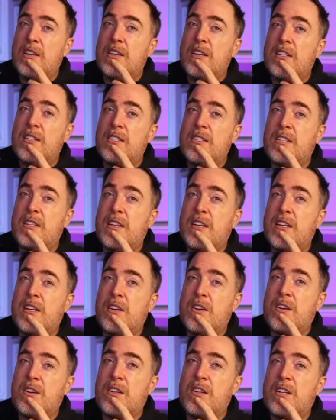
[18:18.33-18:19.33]
Is it
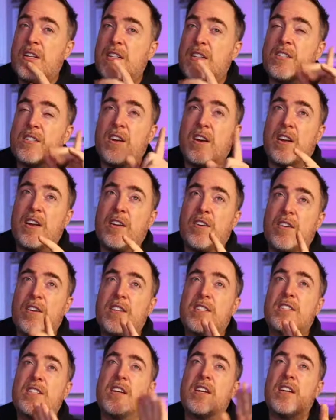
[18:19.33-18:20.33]
here? It's not here.
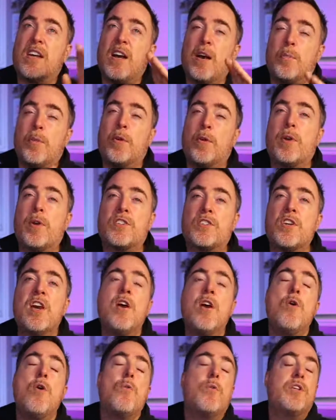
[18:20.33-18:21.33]
It's in a couple of weeks.
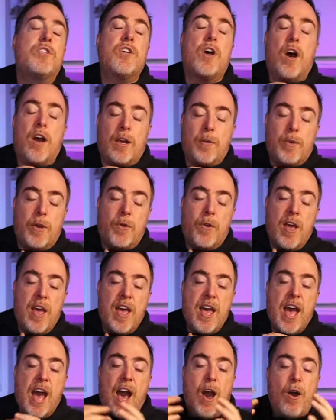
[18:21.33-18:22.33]
We talk about
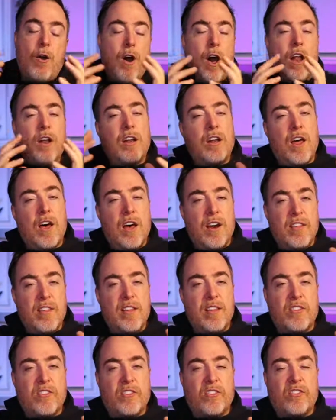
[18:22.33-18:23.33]
how a lot of
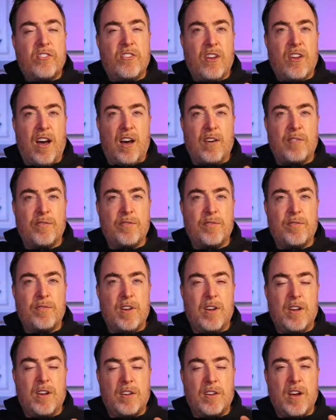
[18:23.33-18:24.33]
this stuff
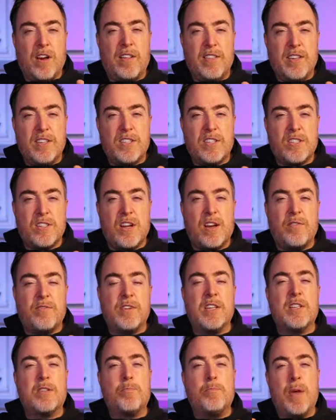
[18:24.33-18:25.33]

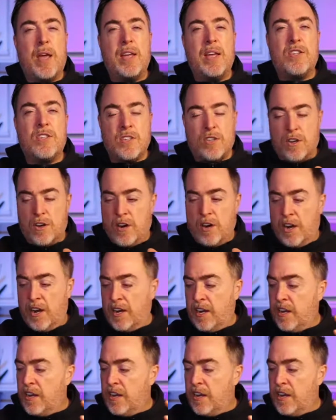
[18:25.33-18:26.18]
is based on